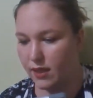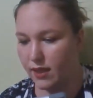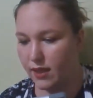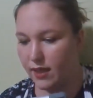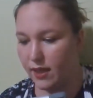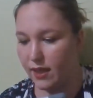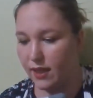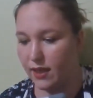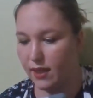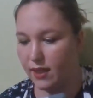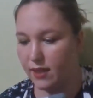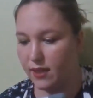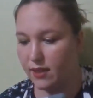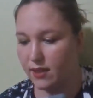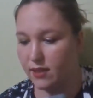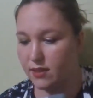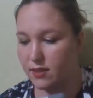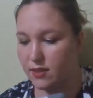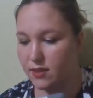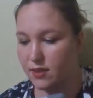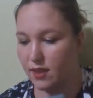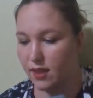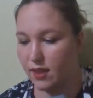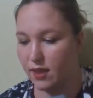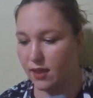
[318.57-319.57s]

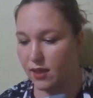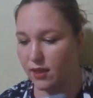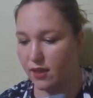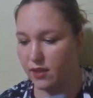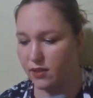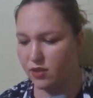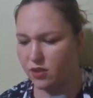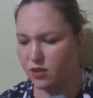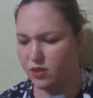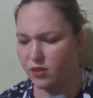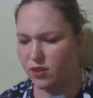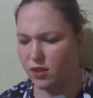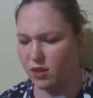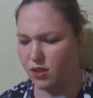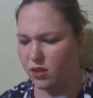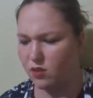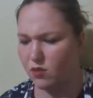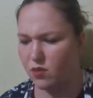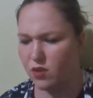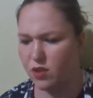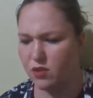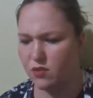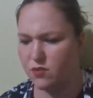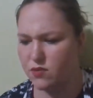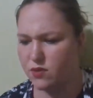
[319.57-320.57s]
you're the only
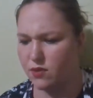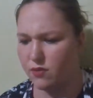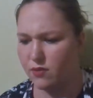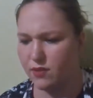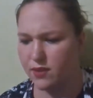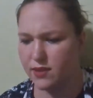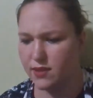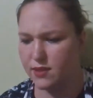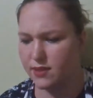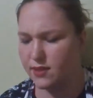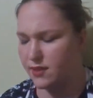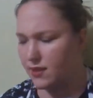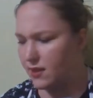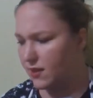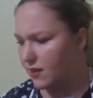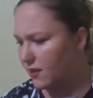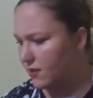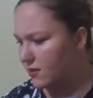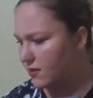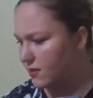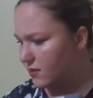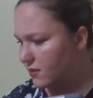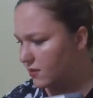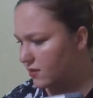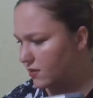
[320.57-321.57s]
one who's going to see
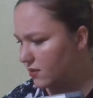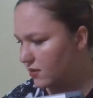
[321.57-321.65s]
this.